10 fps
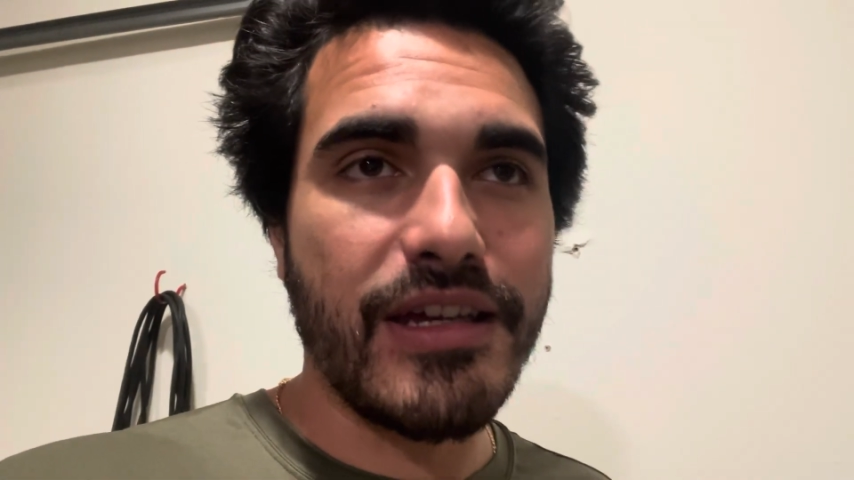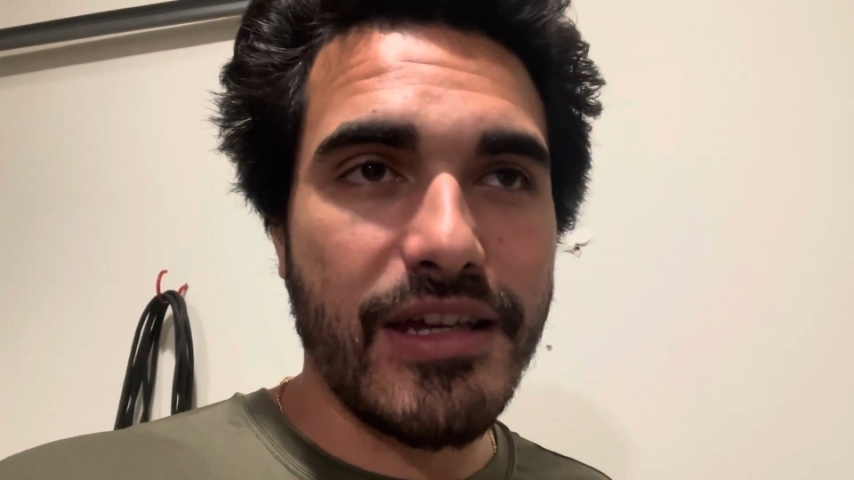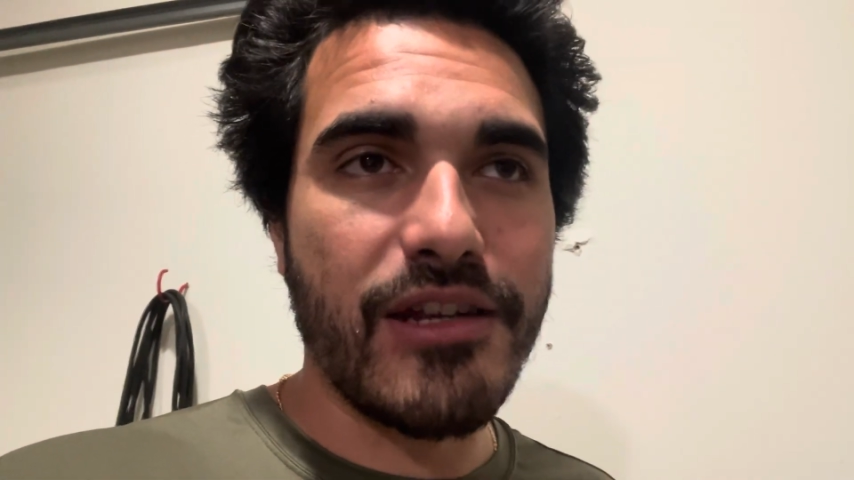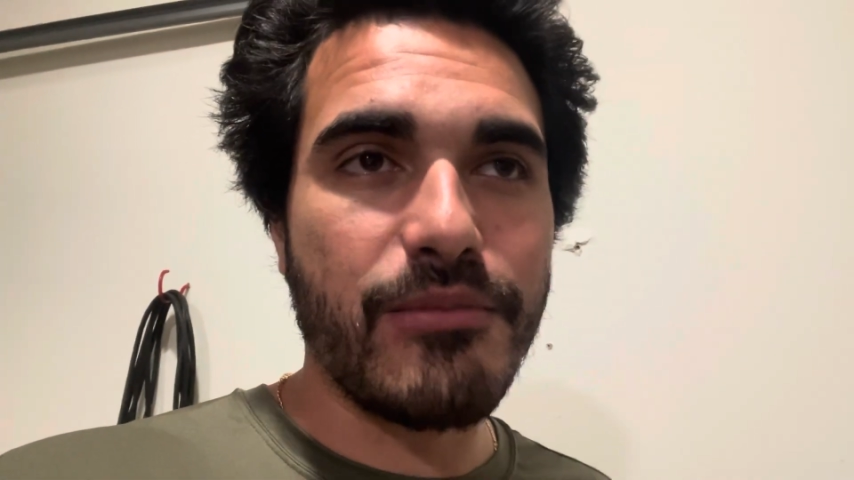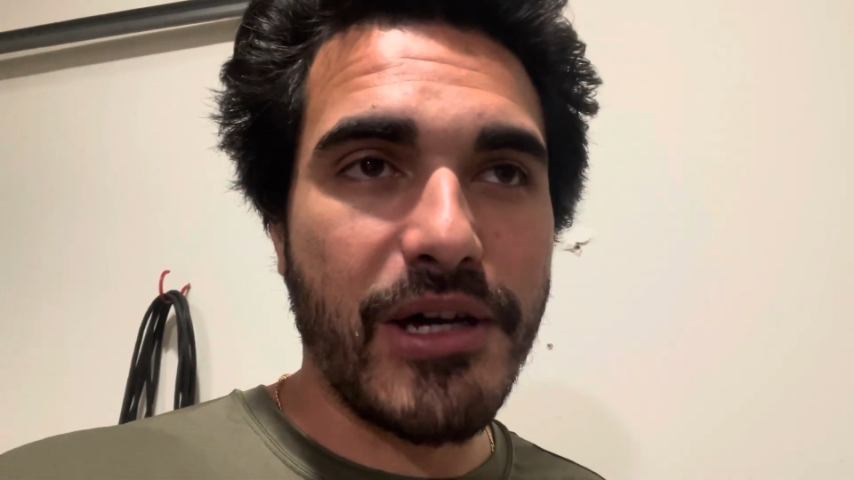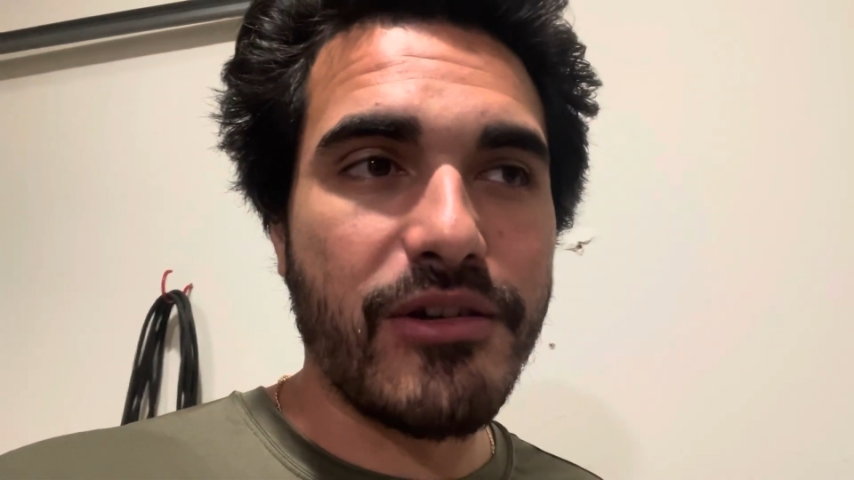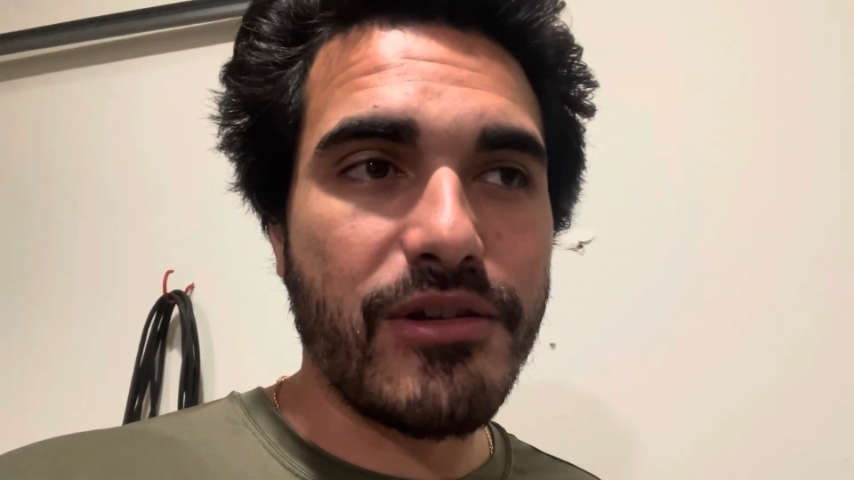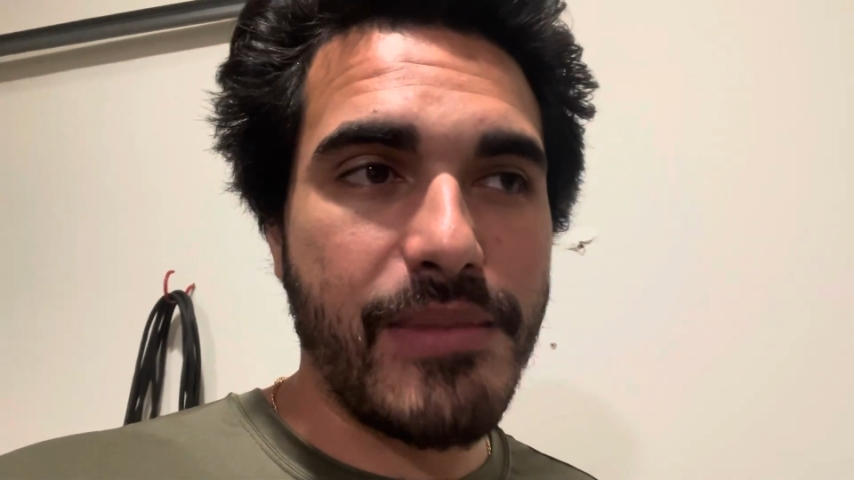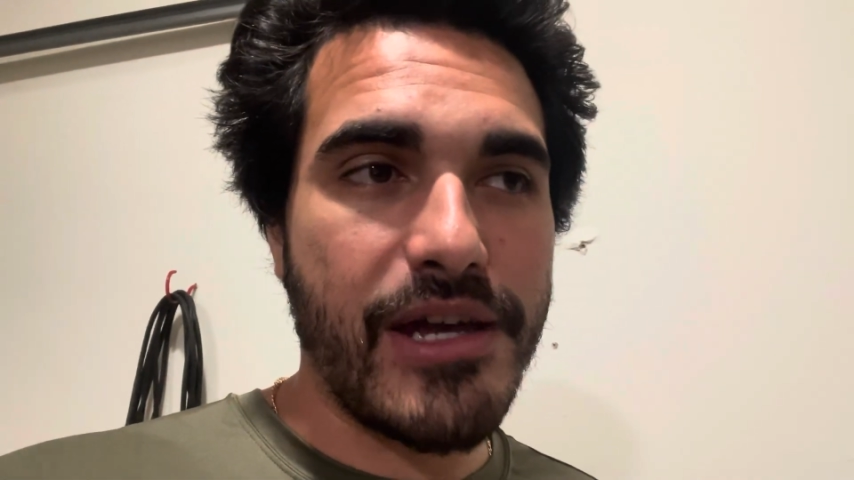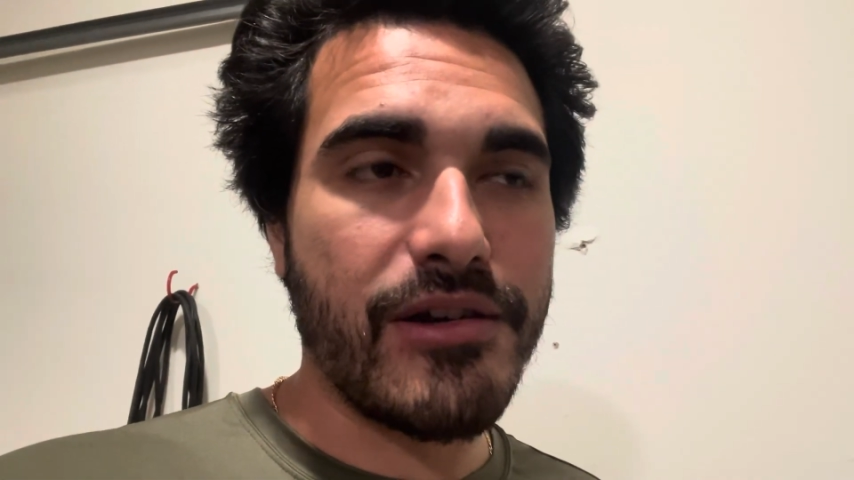It'll melt
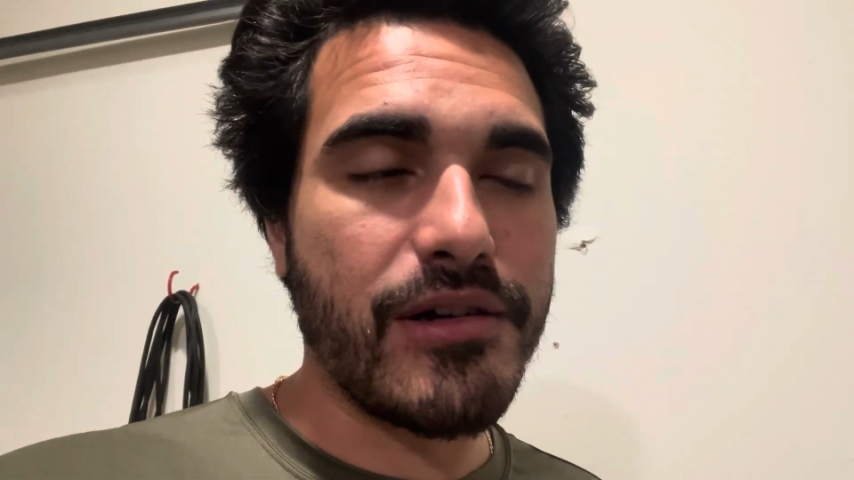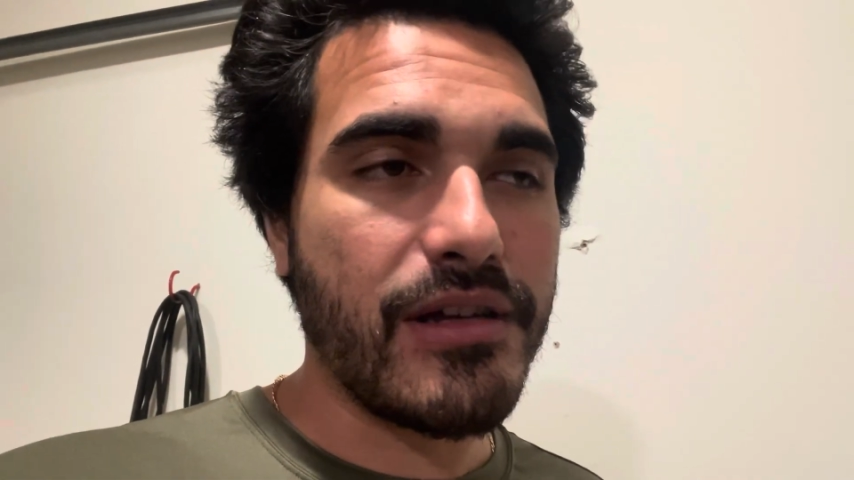your metal